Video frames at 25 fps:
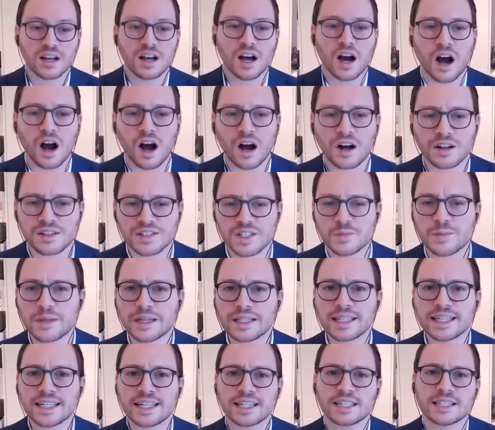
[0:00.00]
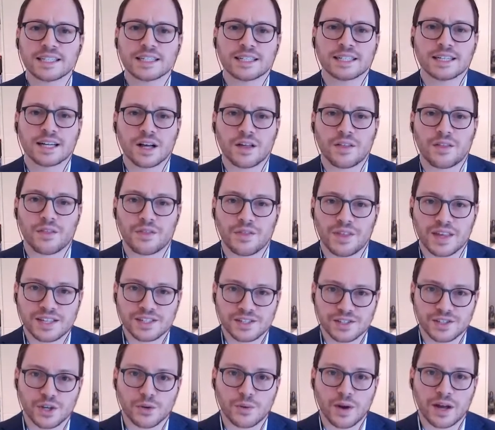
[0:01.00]
Ultimately, this
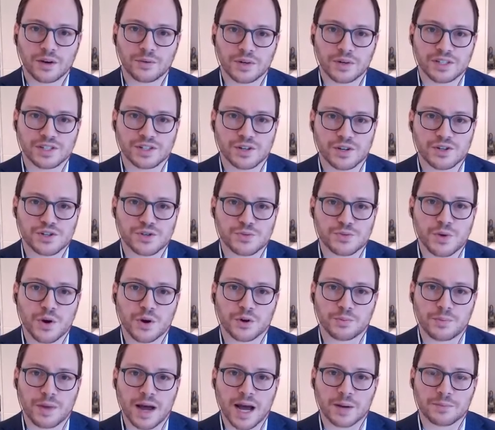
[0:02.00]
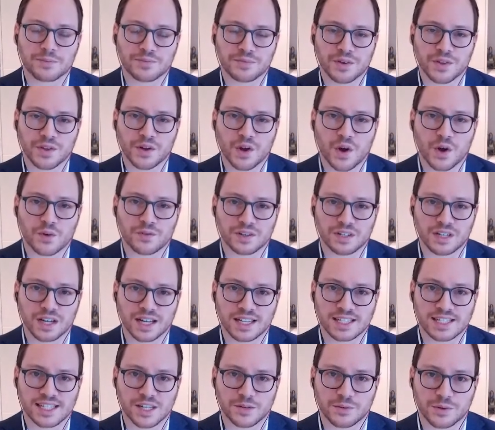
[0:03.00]
UN research roadmap for the
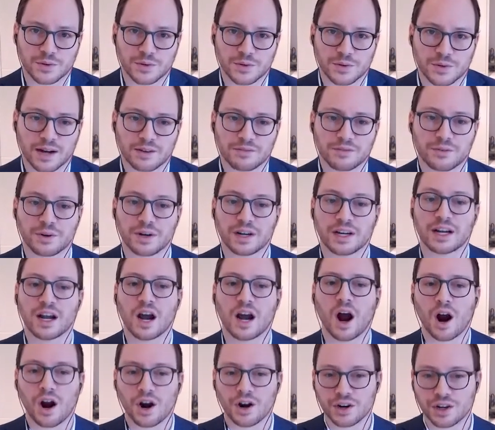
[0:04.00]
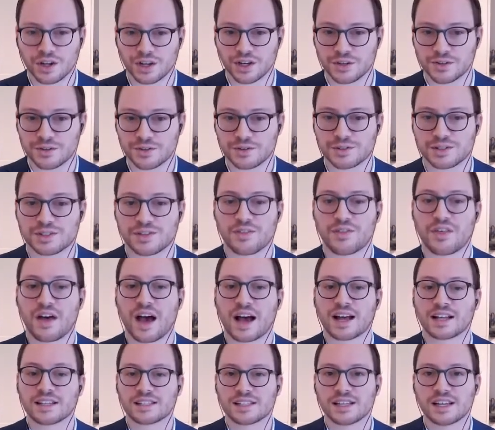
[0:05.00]
COVID-19 recovery argues
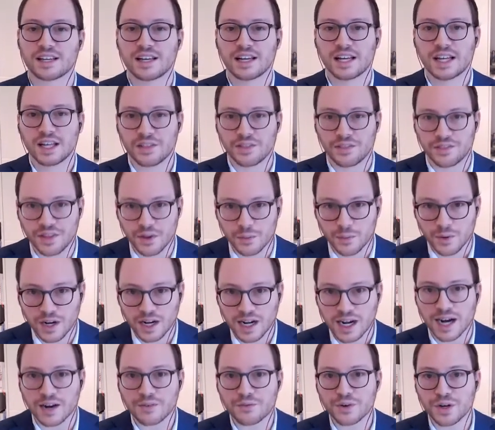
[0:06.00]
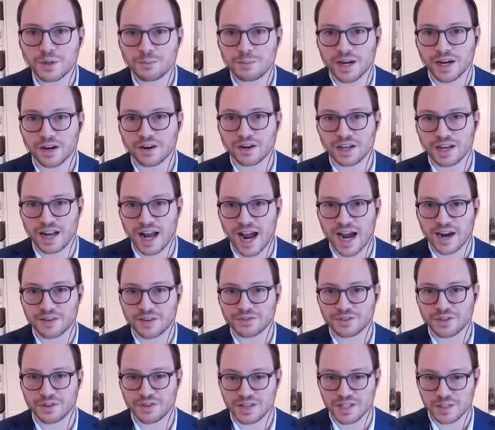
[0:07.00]
that the recovery period
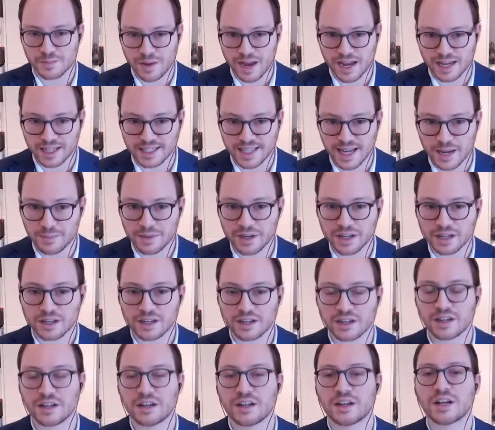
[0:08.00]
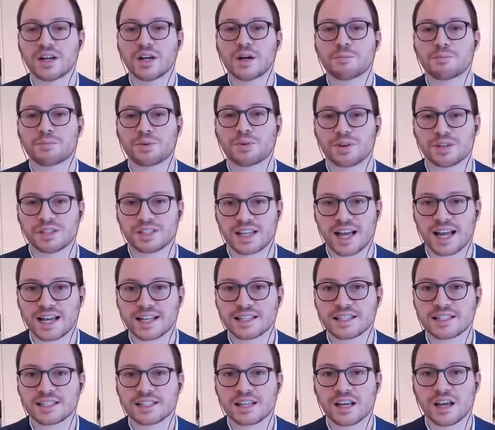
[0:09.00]
after this pandemic
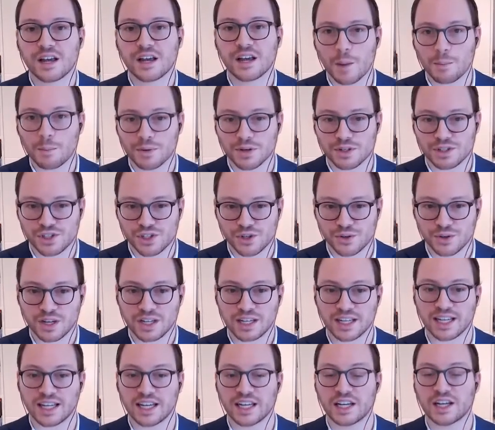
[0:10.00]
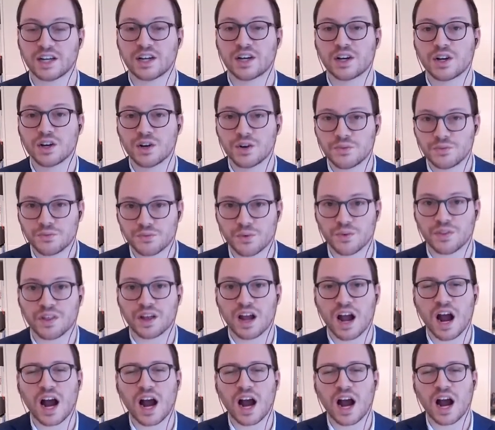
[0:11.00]
presents an opportunity for the
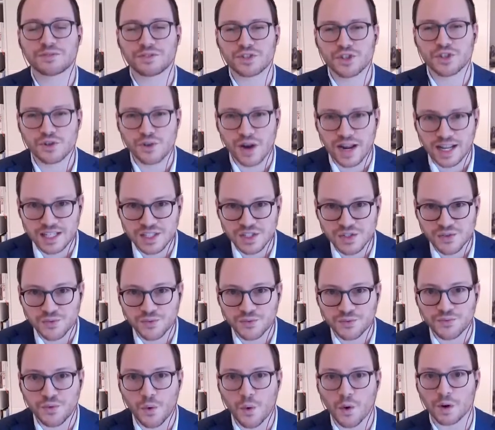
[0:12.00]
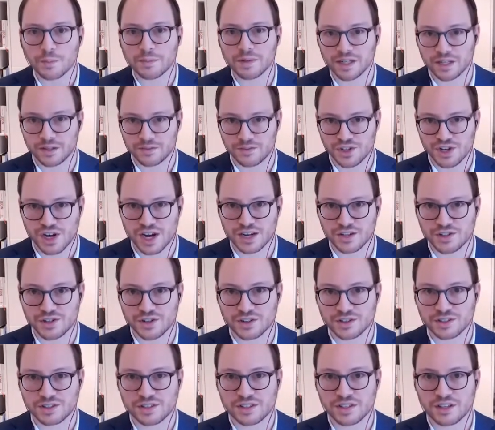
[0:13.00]
kind of transformative
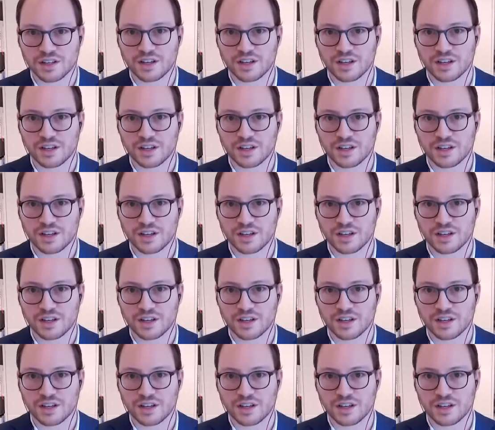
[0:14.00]
changes